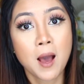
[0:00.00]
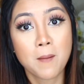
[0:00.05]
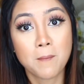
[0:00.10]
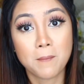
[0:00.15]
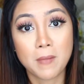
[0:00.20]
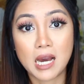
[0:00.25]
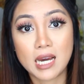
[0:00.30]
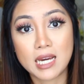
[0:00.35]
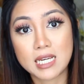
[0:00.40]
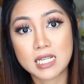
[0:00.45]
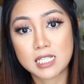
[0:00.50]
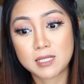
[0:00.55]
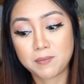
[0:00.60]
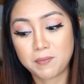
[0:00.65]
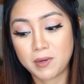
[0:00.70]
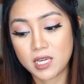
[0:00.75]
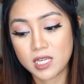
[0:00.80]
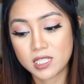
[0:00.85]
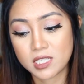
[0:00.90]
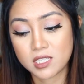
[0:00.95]
my
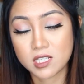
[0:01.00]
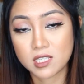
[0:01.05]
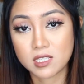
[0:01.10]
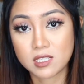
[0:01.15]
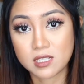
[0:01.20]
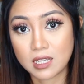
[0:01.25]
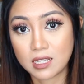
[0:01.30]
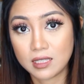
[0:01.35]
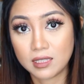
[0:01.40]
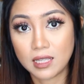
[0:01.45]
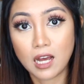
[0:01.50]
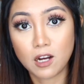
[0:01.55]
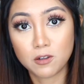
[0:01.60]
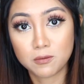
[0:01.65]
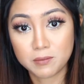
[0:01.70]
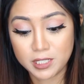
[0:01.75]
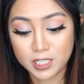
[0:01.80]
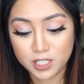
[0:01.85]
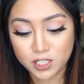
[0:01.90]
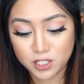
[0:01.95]
space doesn't
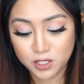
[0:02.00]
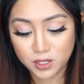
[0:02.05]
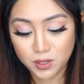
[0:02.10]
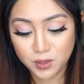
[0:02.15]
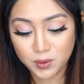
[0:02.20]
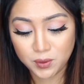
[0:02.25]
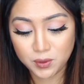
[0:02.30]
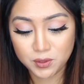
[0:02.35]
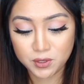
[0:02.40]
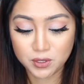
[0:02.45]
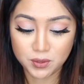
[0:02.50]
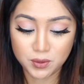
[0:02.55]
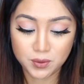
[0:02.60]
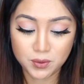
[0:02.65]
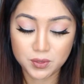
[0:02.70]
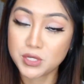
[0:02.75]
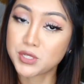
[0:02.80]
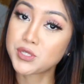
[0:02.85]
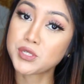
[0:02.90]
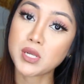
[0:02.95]
allow me to
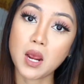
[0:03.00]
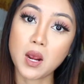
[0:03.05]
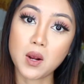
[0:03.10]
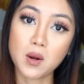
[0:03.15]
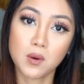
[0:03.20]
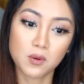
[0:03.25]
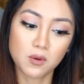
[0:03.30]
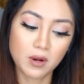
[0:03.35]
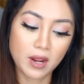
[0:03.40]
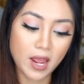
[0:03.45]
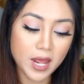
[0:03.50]
do so.